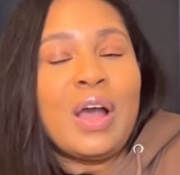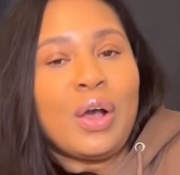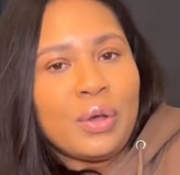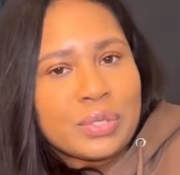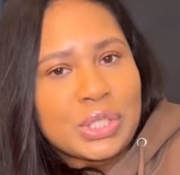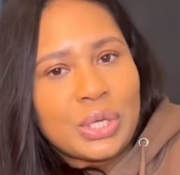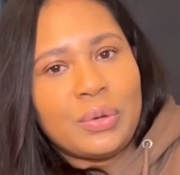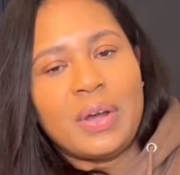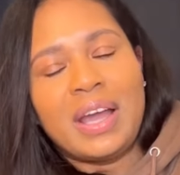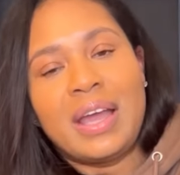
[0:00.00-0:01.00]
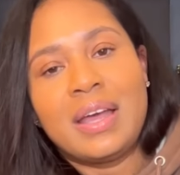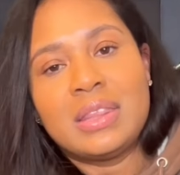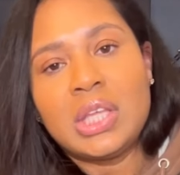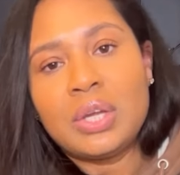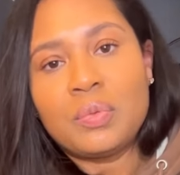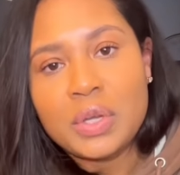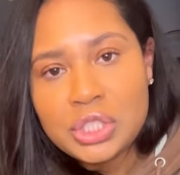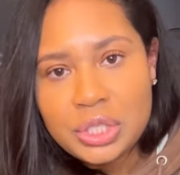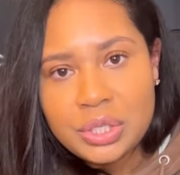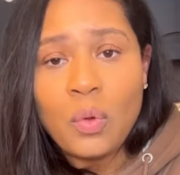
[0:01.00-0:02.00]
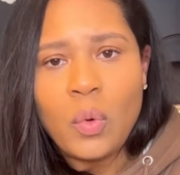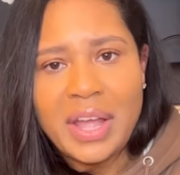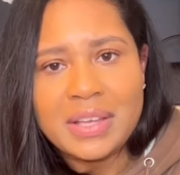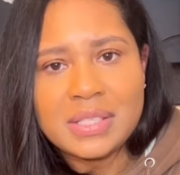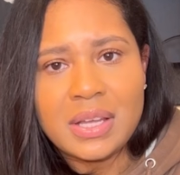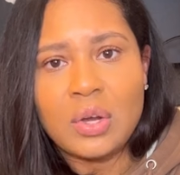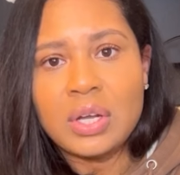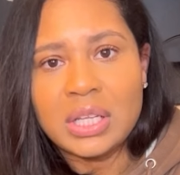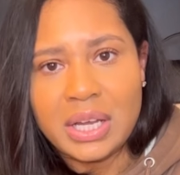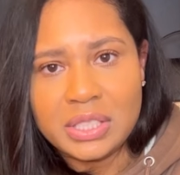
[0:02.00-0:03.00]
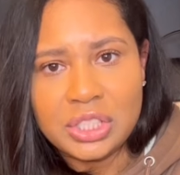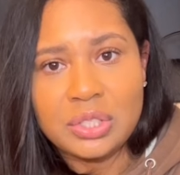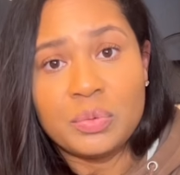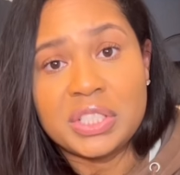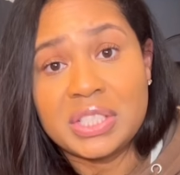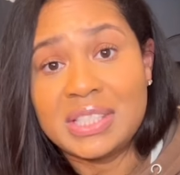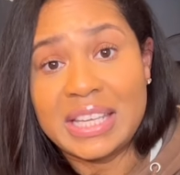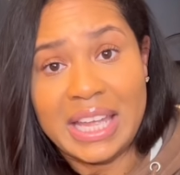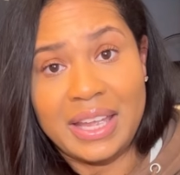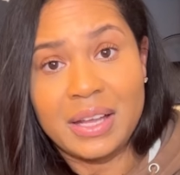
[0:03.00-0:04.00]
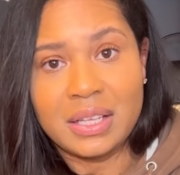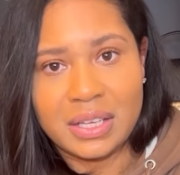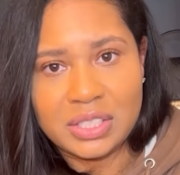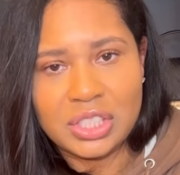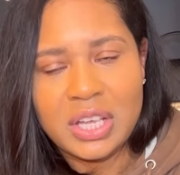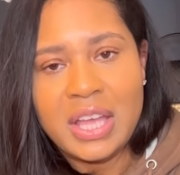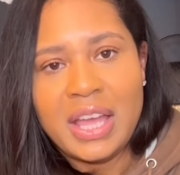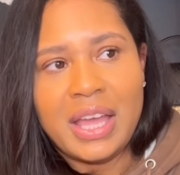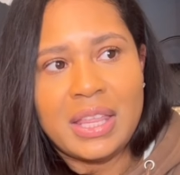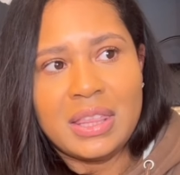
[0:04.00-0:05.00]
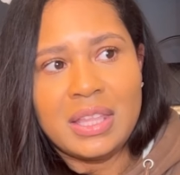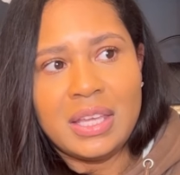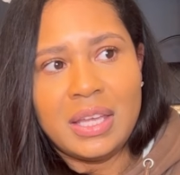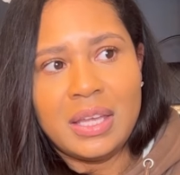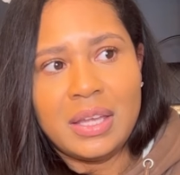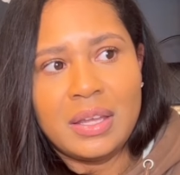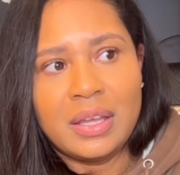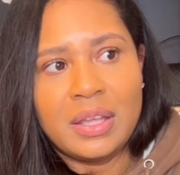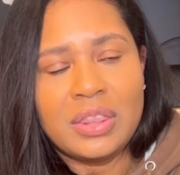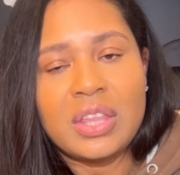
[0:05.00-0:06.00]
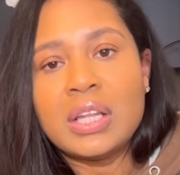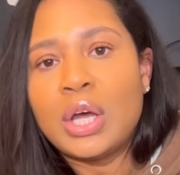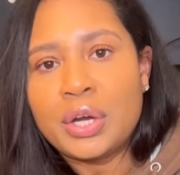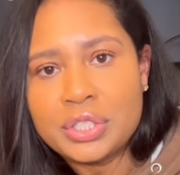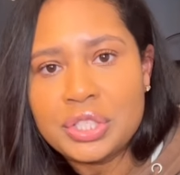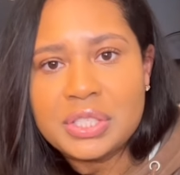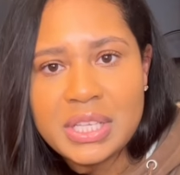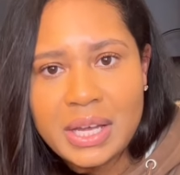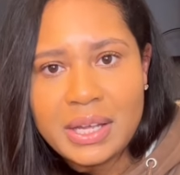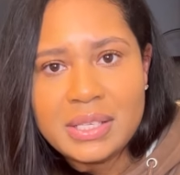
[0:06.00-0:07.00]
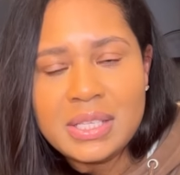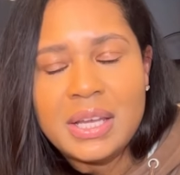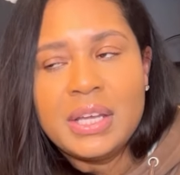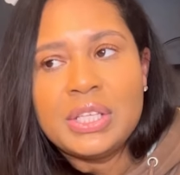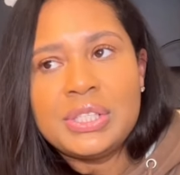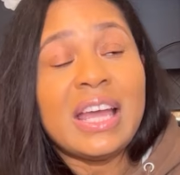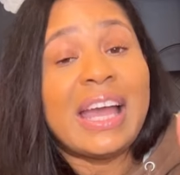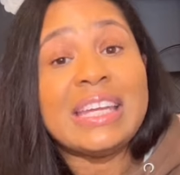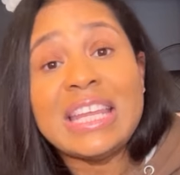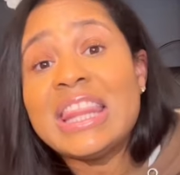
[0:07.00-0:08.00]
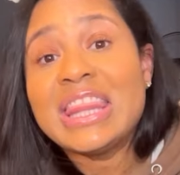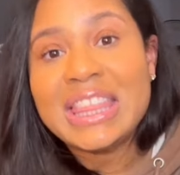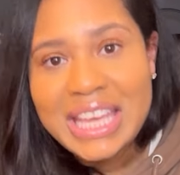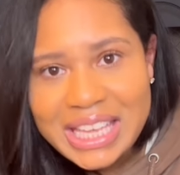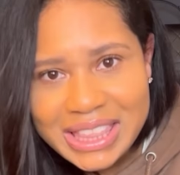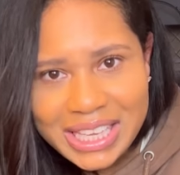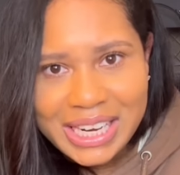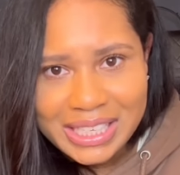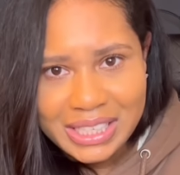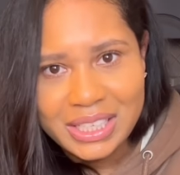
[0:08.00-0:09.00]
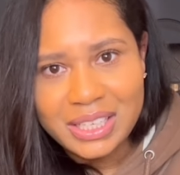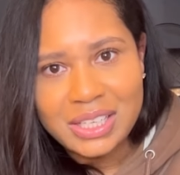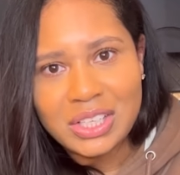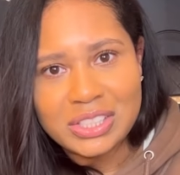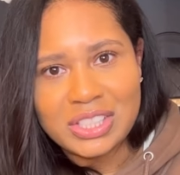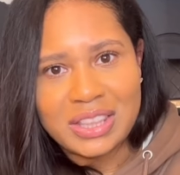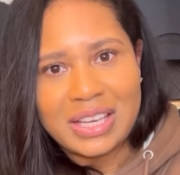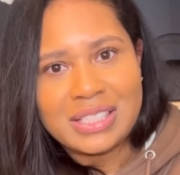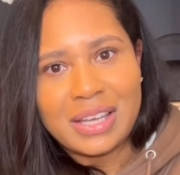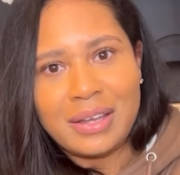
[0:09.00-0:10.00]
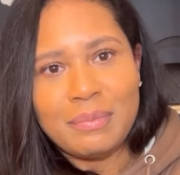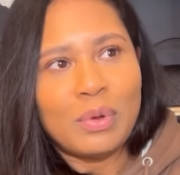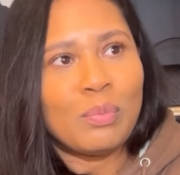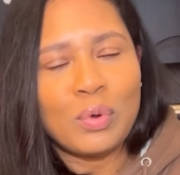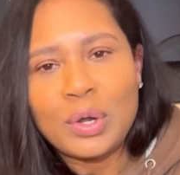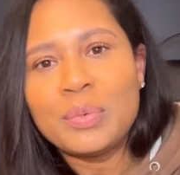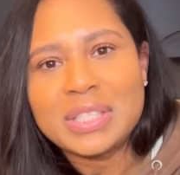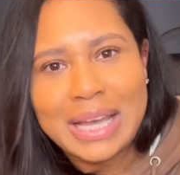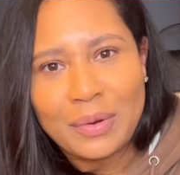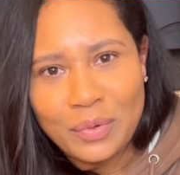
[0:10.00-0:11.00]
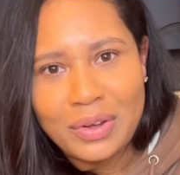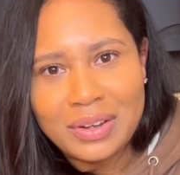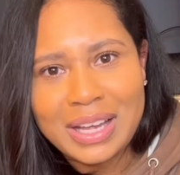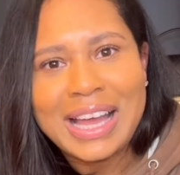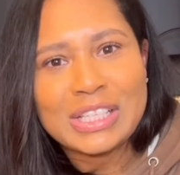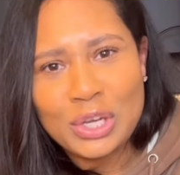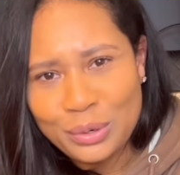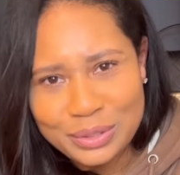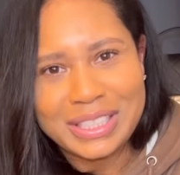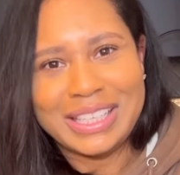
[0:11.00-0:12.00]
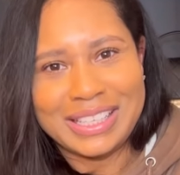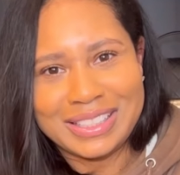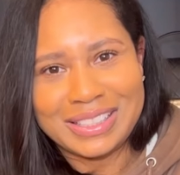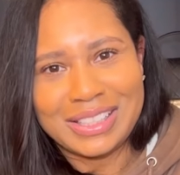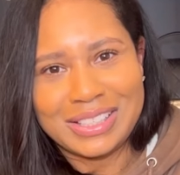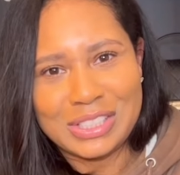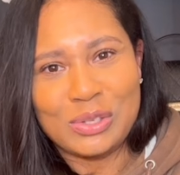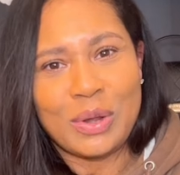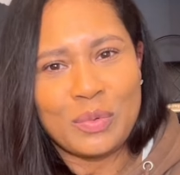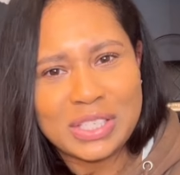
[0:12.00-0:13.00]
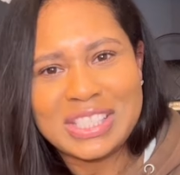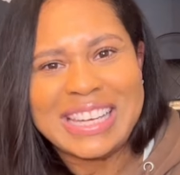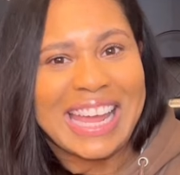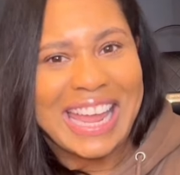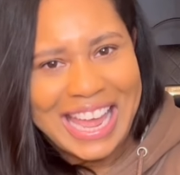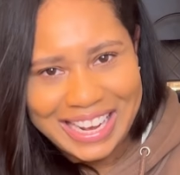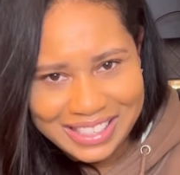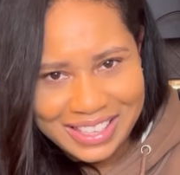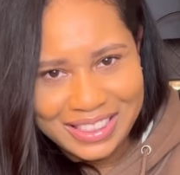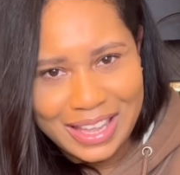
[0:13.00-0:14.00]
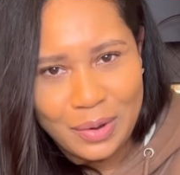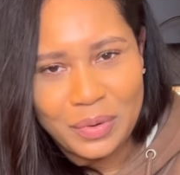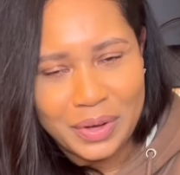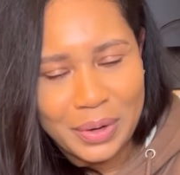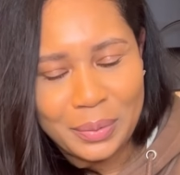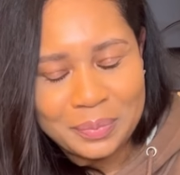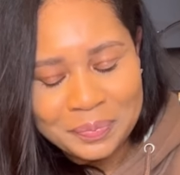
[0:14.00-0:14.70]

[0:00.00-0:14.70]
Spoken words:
Also, I had the original YSL clutch, which is the Kate clutch, in the larger size. I didn't think that I needed a clutch at that time. Boy, was I wrong. I totally needed a clutch, so I wish that I hadn't let that one go.